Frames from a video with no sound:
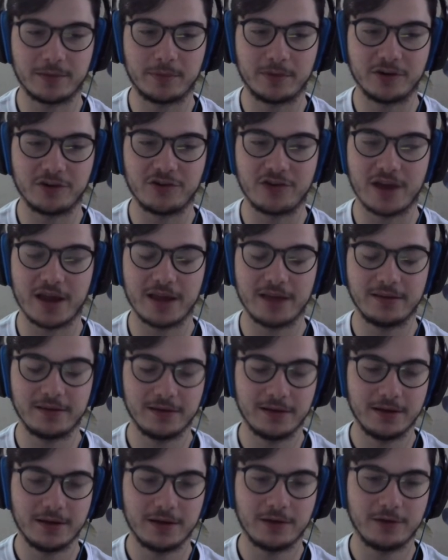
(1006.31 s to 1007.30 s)
appreciate
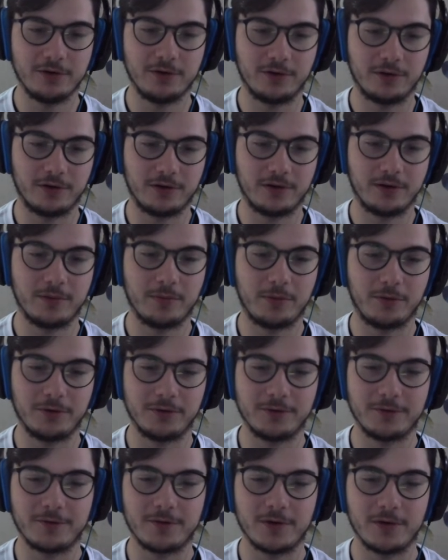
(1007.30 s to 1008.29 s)
your
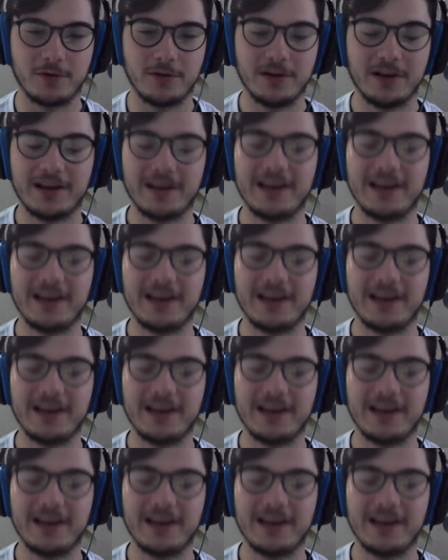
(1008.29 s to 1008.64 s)
point of view.